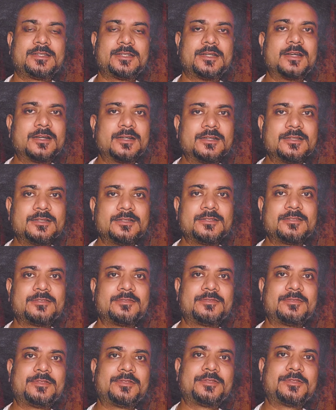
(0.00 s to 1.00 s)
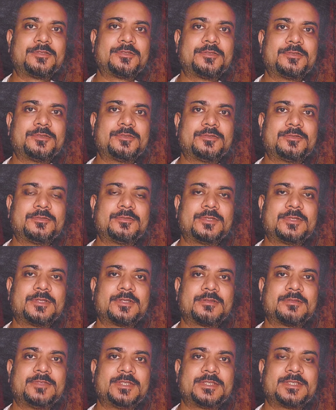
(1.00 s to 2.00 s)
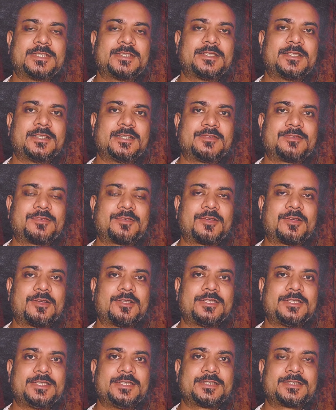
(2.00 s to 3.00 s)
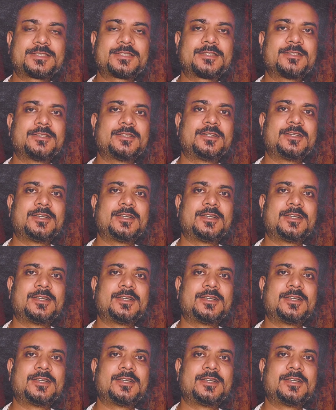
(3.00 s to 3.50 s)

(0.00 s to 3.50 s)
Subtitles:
turn to visit the nephrologist,